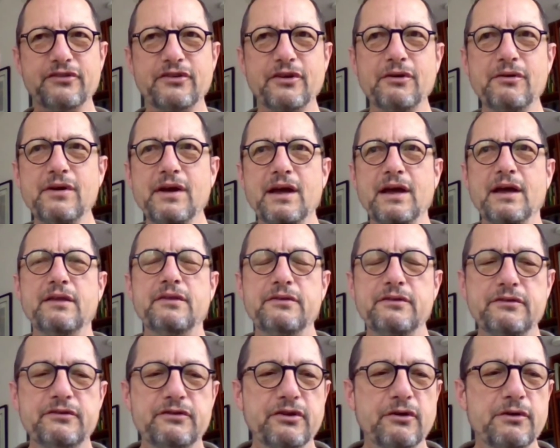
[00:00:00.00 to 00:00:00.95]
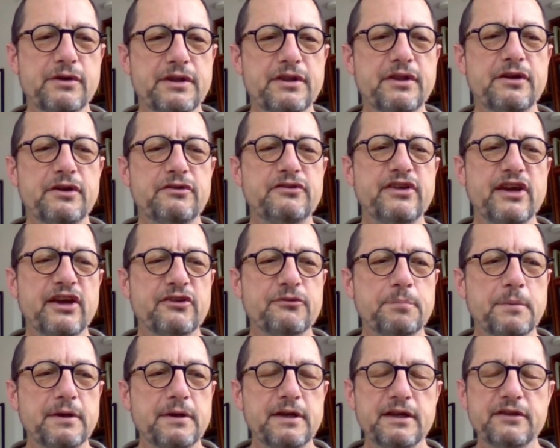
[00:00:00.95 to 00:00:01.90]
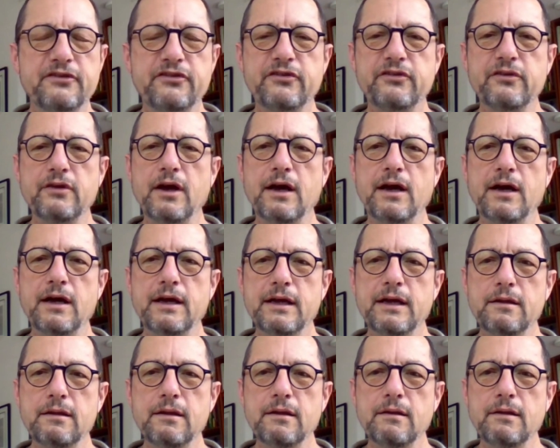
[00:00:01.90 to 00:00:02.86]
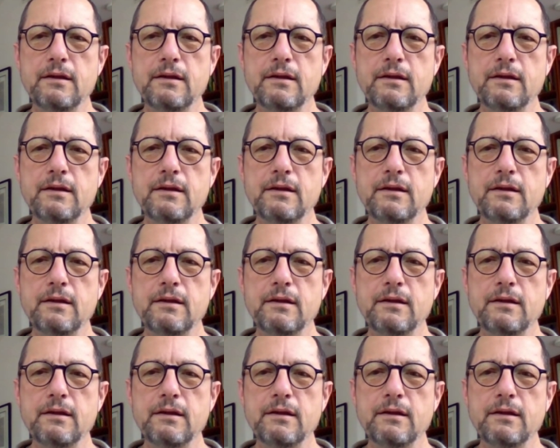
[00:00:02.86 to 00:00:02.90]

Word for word: So so in the New Testament, it's uh,